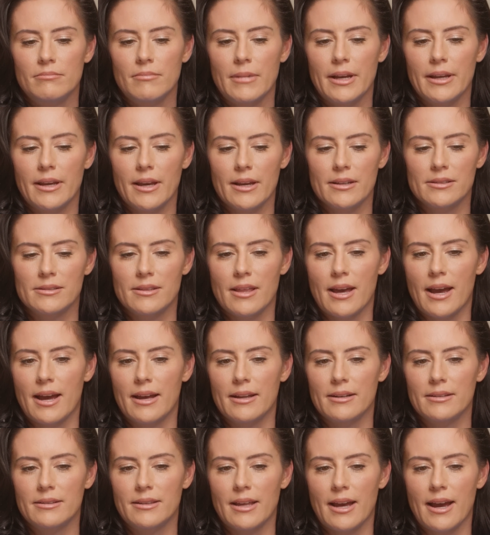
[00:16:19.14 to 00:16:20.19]
I guess
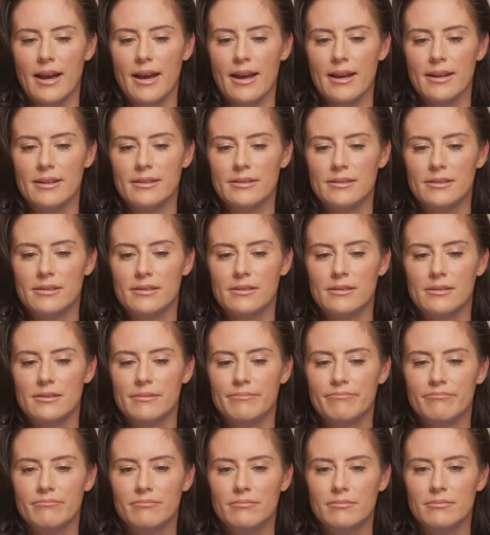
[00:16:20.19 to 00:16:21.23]
that that
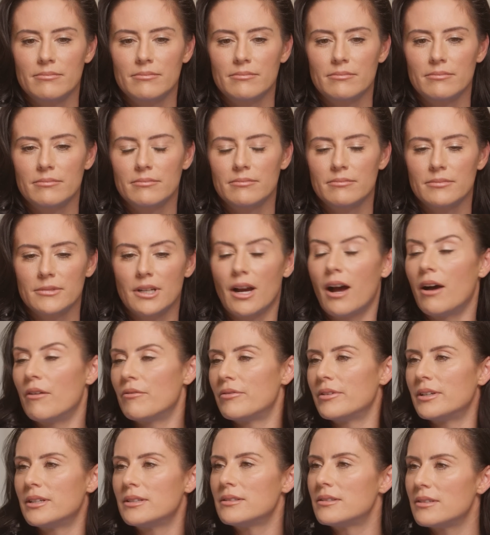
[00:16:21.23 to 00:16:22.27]

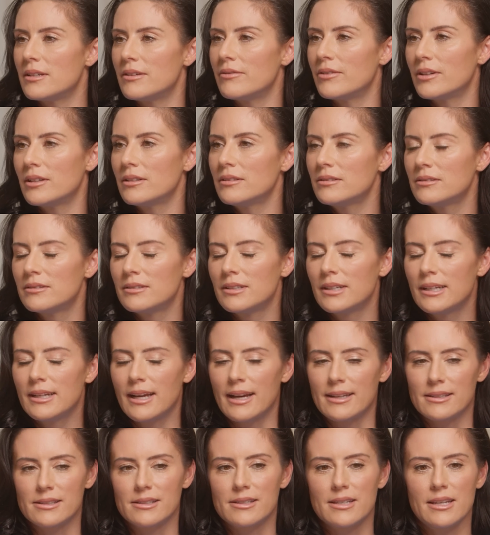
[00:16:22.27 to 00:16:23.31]
confidence even
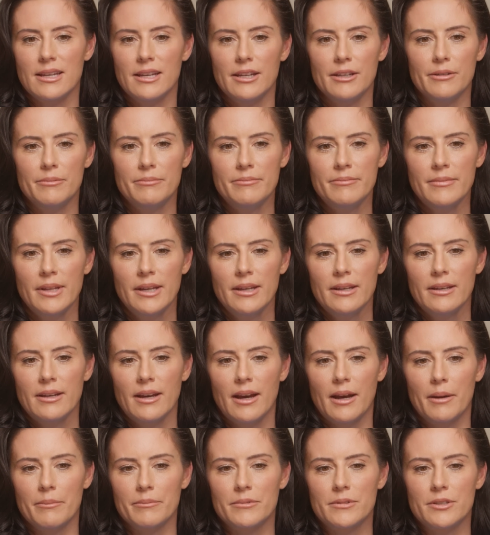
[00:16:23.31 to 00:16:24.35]
as a team
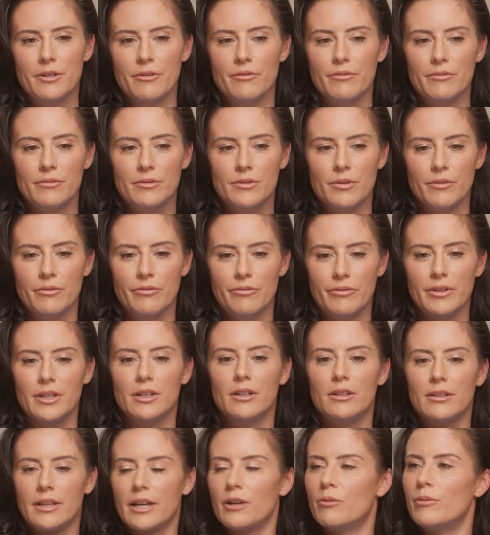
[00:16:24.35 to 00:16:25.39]
um, to to
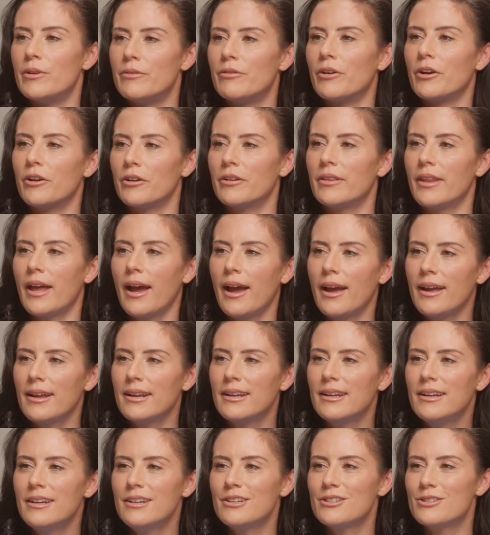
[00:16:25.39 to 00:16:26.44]
feel like we've earned that.
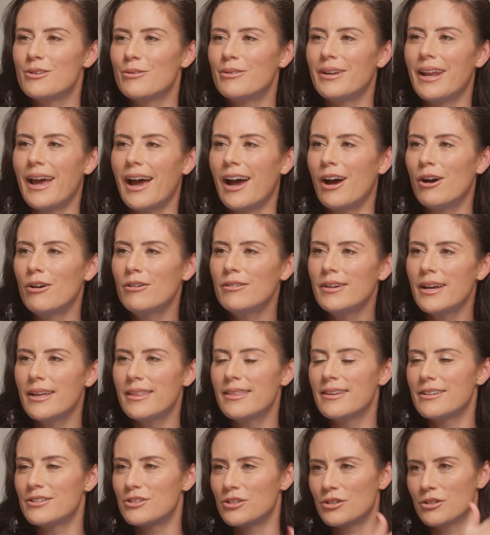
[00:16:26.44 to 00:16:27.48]
Mm-hmm. So now I
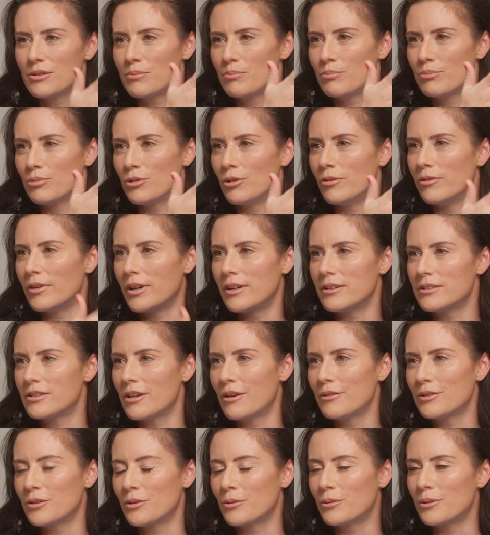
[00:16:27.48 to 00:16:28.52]
think just proving
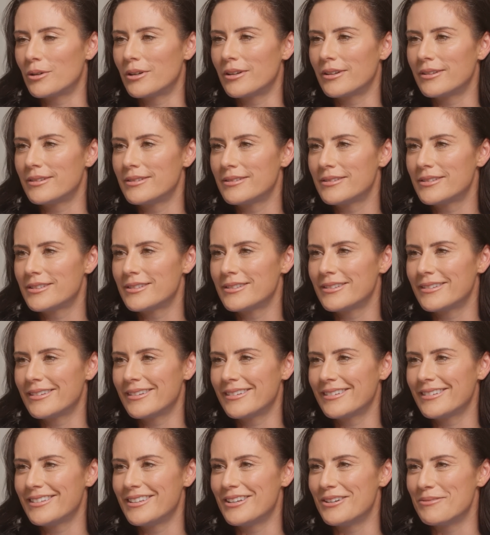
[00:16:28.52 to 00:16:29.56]
ourselves in the world,
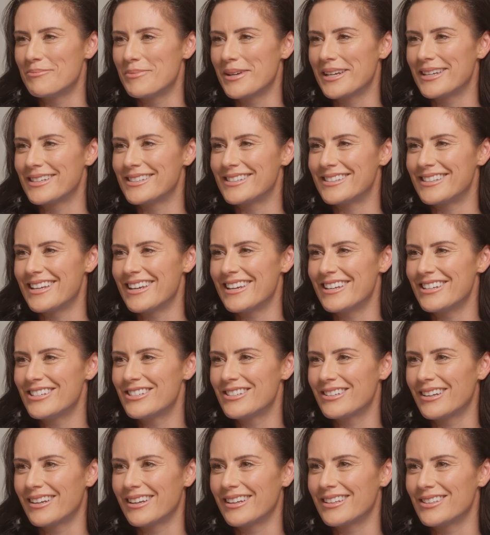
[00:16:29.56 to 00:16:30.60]
you know, biggest
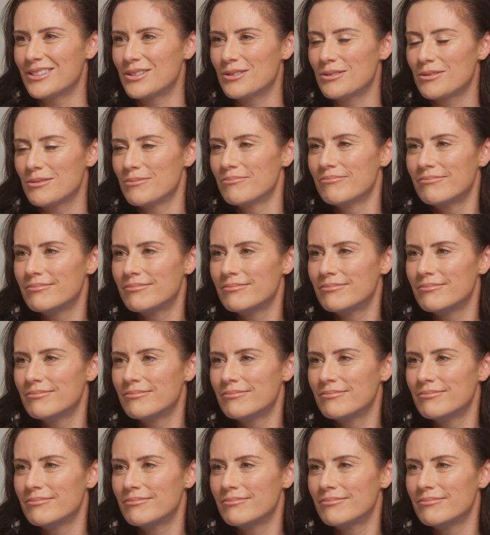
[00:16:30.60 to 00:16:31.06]
stage against,